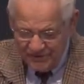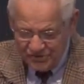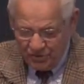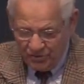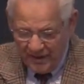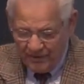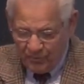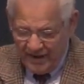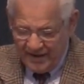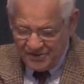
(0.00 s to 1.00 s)
So
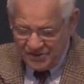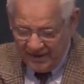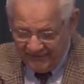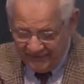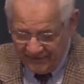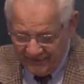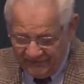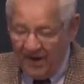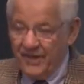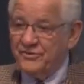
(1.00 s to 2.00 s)
likewise, the Heavenly
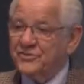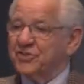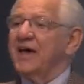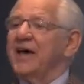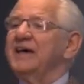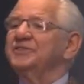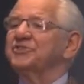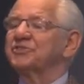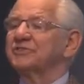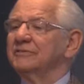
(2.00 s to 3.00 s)
Father
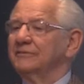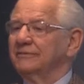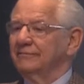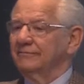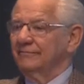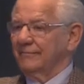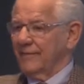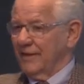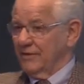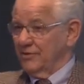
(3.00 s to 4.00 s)
says,
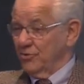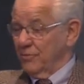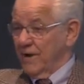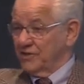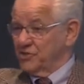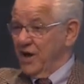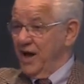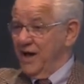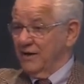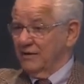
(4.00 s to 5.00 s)
You're my
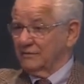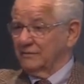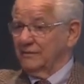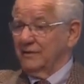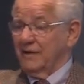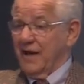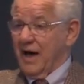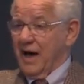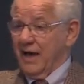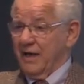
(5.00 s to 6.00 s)
child.
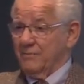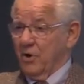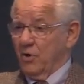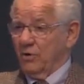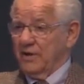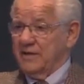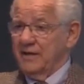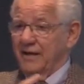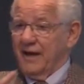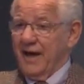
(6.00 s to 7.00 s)
I am holy.
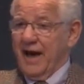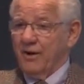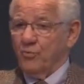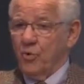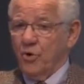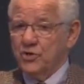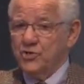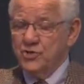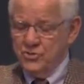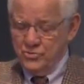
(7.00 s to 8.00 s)
I
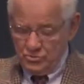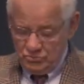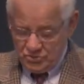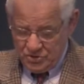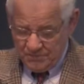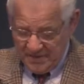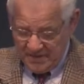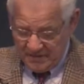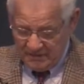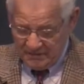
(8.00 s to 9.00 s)
want you to
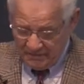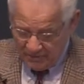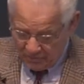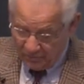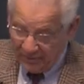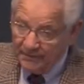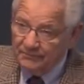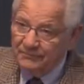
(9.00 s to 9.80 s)
be holy.